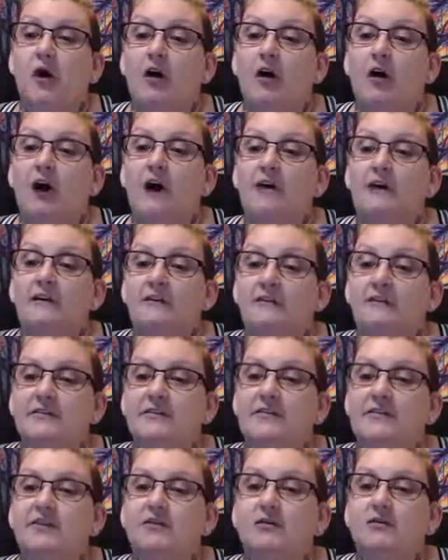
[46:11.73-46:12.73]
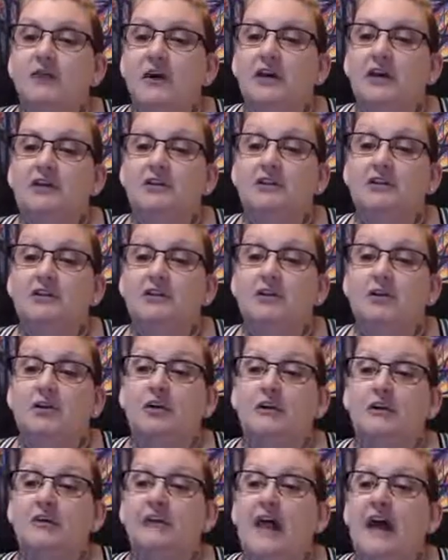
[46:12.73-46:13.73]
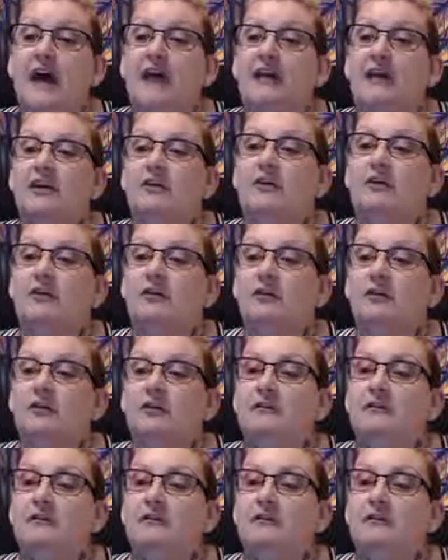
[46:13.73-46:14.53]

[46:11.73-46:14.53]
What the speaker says: kinds of situations, or is that you?